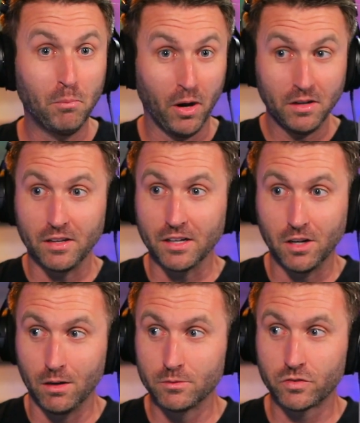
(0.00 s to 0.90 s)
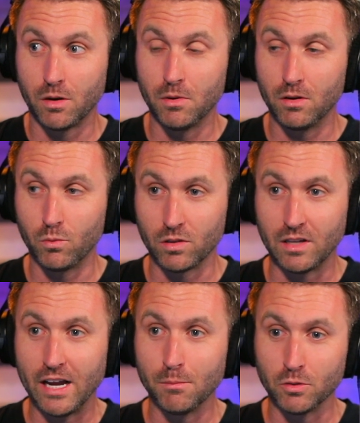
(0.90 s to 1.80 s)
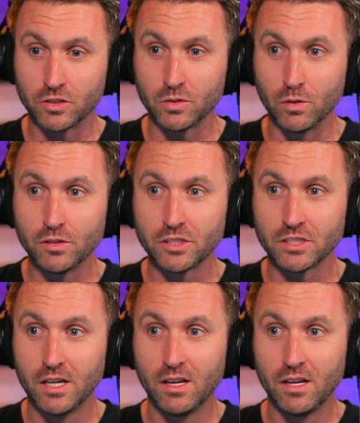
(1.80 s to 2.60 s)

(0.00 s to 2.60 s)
but it comes from a reliable source,